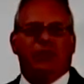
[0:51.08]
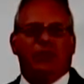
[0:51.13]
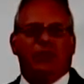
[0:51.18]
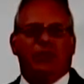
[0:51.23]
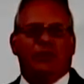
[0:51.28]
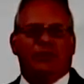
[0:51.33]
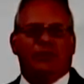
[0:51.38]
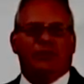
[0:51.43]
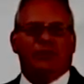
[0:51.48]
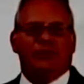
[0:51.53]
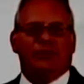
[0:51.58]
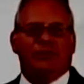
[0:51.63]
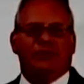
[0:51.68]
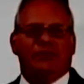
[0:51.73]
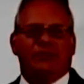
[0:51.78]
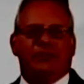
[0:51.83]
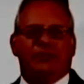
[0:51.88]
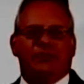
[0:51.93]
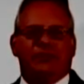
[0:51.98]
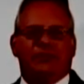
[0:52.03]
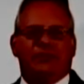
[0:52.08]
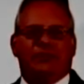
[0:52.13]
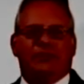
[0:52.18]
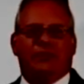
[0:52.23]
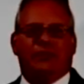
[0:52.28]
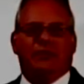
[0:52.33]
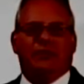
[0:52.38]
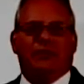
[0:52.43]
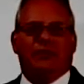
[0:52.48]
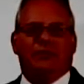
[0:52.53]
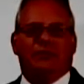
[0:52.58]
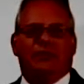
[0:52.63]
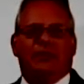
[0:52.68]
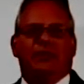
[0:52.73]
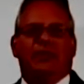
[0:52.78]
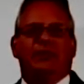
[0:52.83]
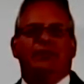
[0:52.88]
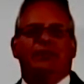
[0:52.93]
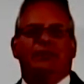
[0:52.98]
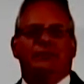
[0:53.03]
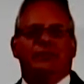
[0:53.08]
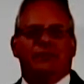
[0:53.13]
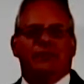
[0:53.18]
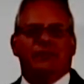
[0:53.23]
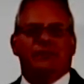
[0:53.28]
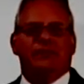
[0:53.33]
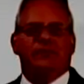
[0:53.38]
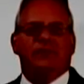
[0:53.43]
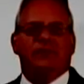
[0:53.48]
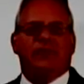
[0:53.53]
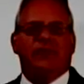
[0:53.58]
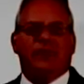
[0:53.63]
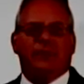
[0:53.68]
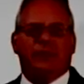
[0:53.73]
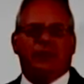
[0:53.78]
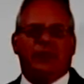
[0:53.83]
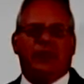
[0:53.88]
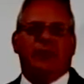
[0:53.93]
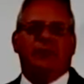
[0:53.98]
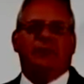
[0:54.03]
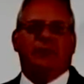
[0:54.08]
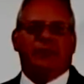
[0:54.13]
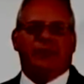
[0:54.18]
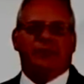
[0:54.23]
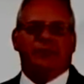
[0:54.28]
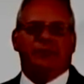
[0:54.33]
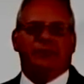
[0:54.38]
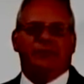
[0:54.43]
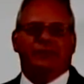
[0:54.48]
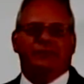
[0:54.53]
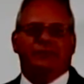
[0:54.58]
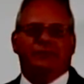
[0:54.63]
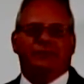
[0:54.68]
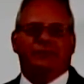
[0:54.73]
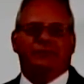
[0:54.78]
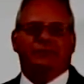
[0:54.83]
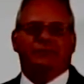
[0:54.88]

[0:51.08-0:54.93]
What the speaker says: point in their existence because of its insulating properties.